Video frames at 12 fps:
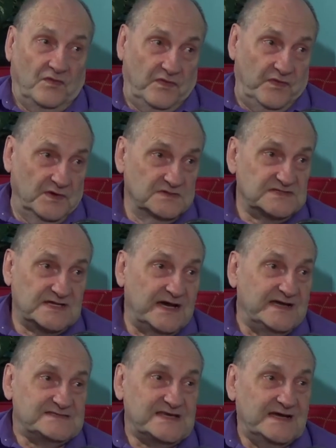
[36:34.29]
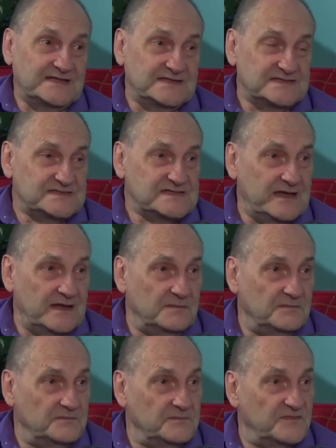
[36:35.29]
Those guys had the
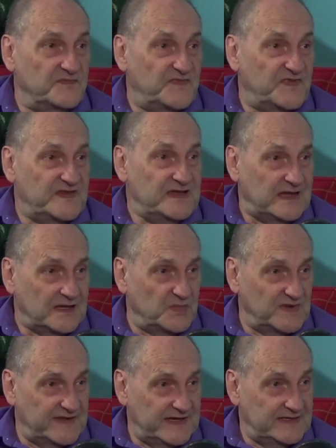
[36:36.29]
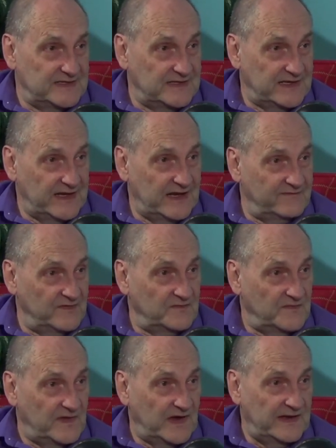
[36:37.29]
same thing, but they didn't have
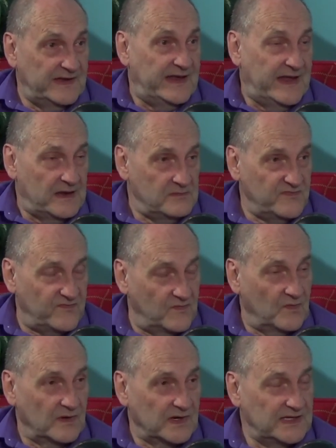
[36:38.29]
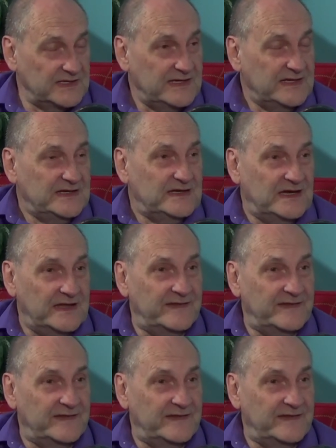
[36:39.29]
a, a name for it. Right.